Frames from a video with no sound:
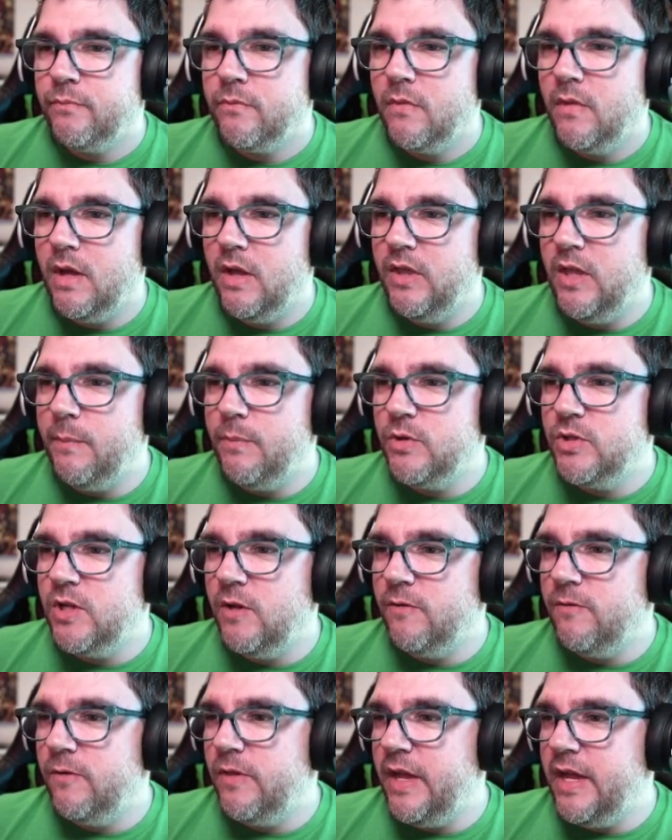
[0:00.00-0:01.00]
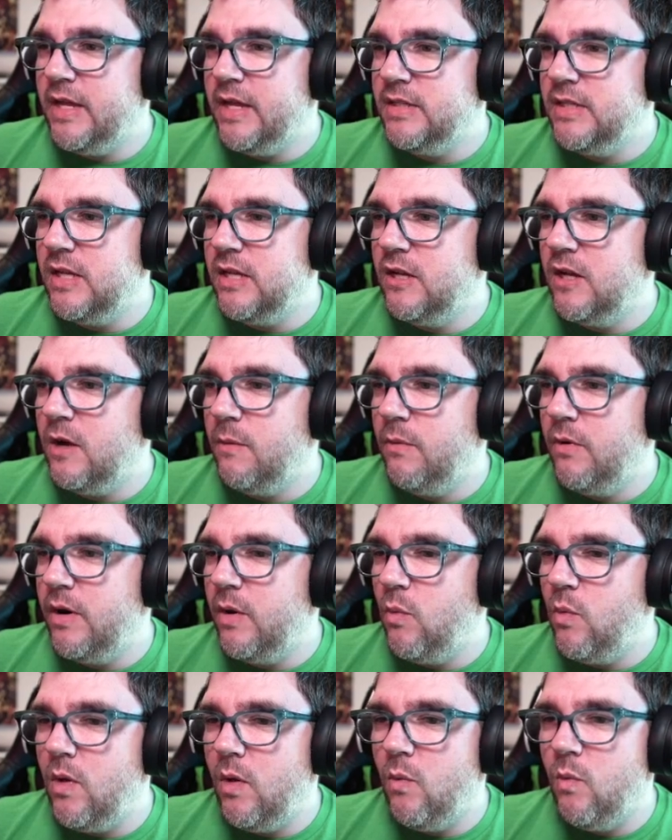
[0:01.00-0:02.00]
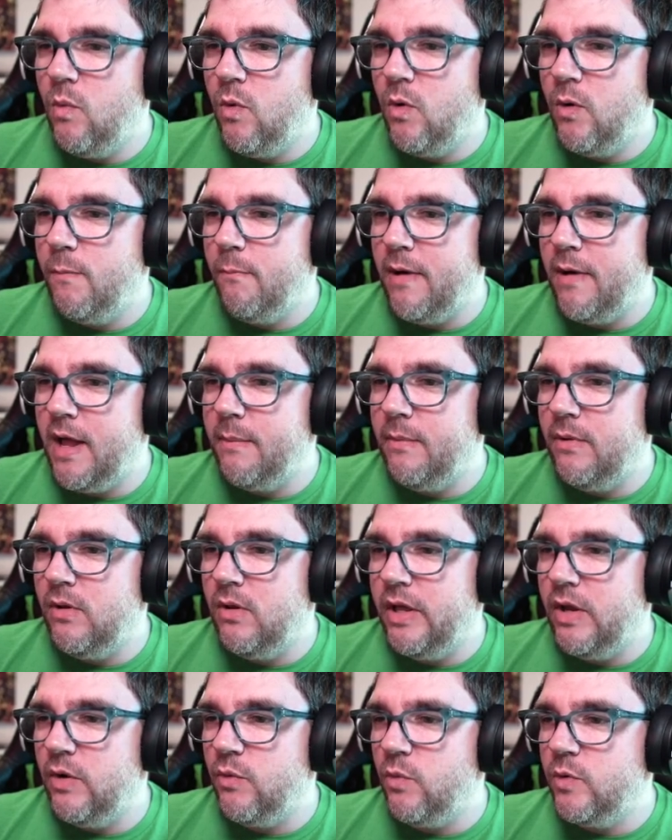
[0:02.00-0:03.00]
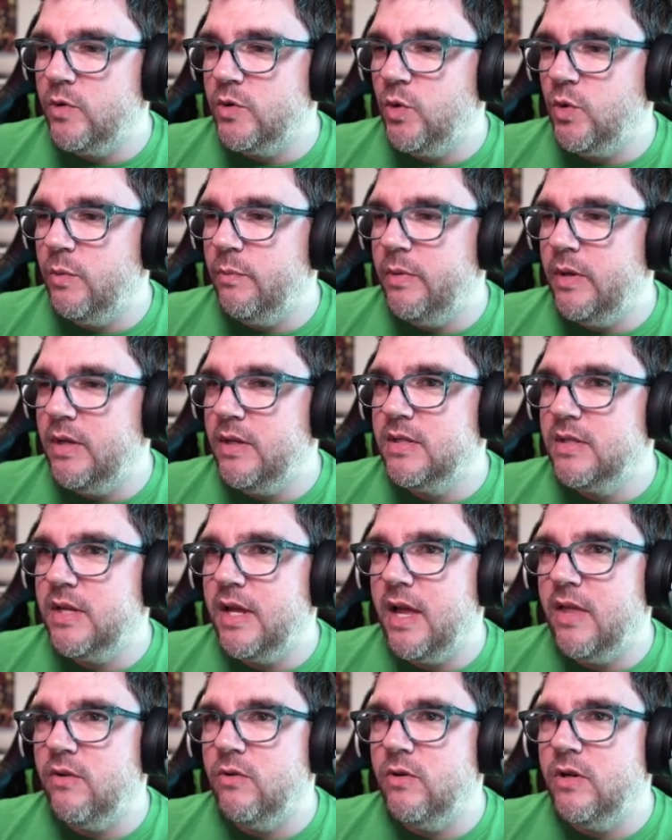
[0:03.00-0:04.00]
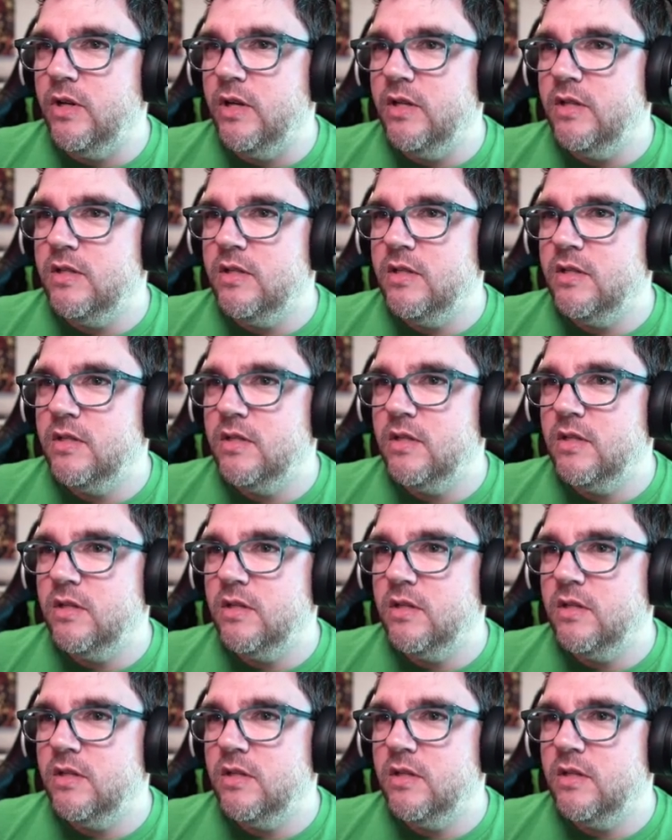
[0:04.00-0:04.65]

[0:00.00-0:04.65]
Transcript: On the upper shelf of the antique cupboard, a well-worn Bible and rosary beads gather dust.